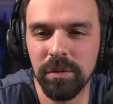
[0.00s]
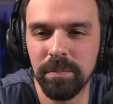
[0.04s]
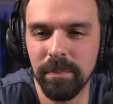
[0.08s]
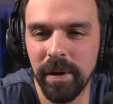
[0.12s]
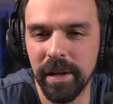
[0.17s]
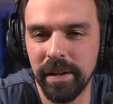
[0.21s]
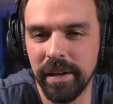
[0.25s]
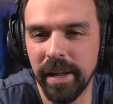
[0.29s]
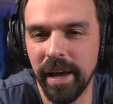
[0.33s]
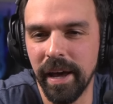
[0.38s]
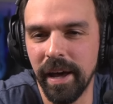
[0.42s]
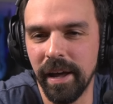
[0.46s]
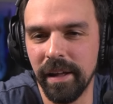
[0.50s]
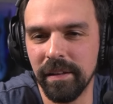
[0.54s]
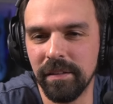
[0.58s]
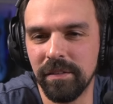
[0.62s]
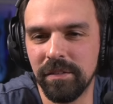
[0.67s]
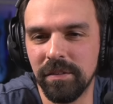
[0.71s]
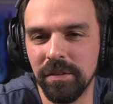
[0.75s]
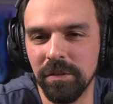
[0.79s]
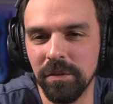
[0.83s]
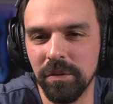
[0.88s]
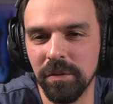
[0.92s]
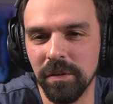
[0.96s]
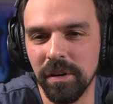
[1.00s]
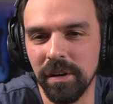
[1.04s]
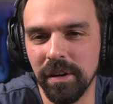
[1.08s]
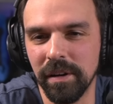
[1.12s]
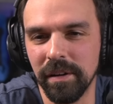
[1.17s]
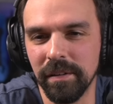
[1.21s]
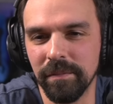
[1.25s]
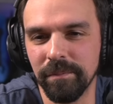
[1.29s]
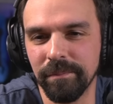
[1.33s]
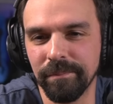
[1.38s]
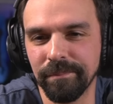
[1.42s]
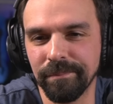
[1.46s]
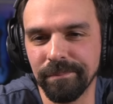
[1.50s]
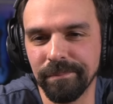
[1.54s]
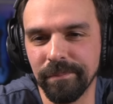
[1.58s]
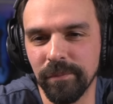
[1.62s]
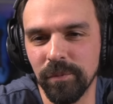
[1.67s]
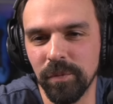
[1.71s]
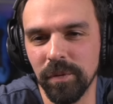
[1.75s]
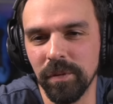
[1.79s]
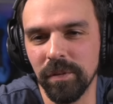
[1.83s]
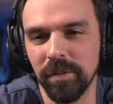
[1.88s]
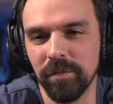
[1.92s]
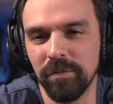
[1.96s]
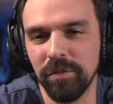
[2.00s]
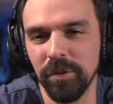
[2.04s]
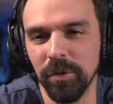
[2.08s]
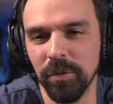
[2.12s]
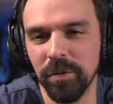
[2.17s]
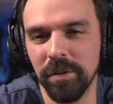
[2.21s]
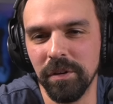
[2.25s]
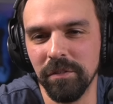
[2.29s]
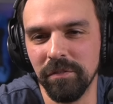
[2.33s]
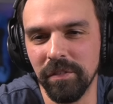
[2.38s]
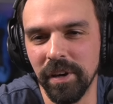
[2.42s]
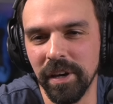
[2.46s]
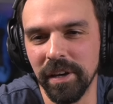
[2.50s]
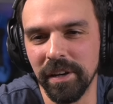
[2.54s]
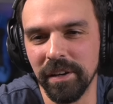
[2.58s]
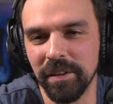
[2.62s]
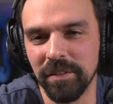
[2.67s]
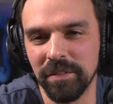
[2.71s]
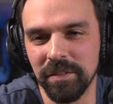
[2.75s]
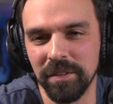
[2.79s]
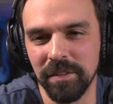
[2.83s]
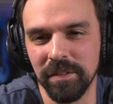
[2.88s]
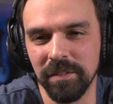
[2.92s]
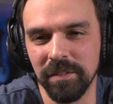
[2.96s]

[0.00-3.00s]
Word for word: with my dad to flew into Vegas,